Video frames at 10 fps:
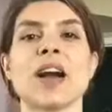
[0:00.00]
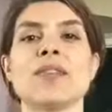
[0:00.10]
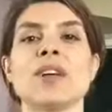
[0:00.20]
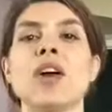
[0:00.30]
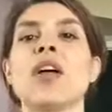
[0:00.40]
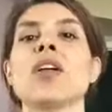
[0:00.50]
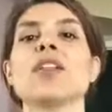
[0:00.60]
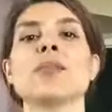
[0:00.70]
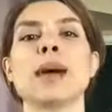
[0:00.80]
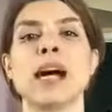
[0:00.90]
of
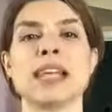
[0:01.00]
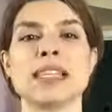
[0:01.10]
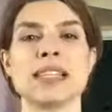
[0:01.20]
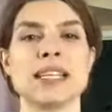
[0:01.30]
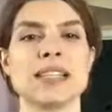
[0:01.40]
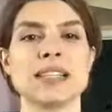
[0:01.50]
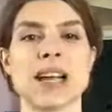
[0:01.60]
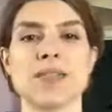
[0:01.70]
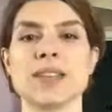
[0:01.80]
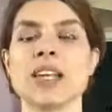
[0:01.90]
all the behind the scenes
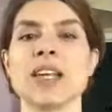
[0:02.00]
stuff.